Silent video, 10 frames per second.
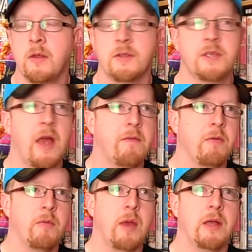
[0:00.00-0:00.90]

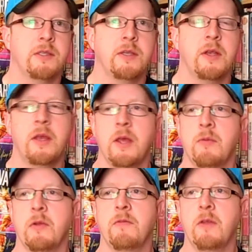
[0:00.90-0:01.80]
scaffold match and
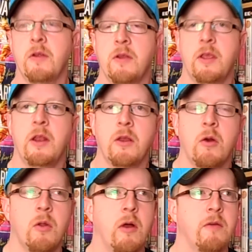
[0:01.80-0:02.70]
Ric Flair and Nikita
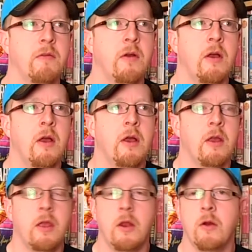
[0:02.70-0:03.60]
Koloff,
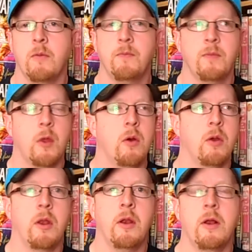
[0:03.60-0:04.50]
you know,
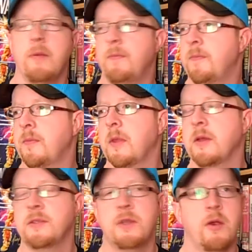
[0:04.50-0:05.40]
hooking it up.
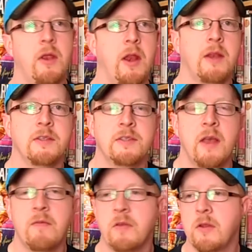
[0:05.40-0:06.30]
Starrcade
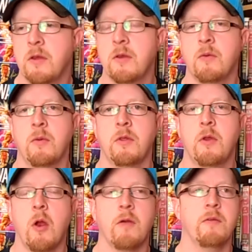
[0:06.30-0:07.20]
87 with
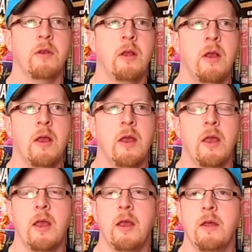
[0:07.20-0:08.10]
Garvin
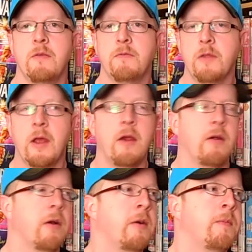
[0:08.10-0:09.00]
and
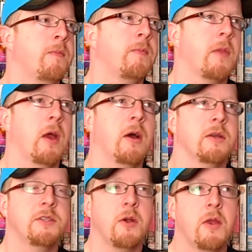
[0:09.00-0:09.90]
Flair.
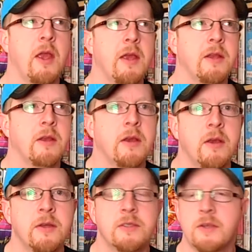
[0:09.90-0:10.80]
Starrcade
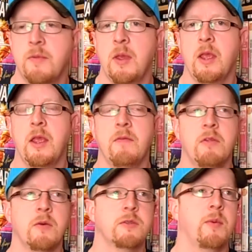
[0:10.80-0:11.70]
to me, even
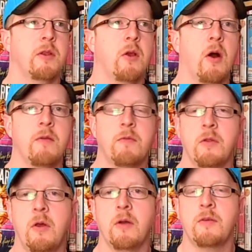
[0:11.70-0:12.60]
though it's been gone for a
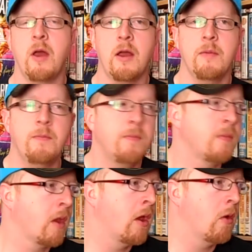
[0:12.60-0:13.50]
long time,
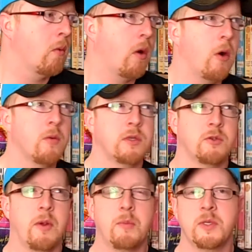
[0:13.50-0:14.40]
will always
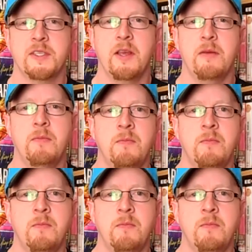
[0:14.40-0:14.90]
represent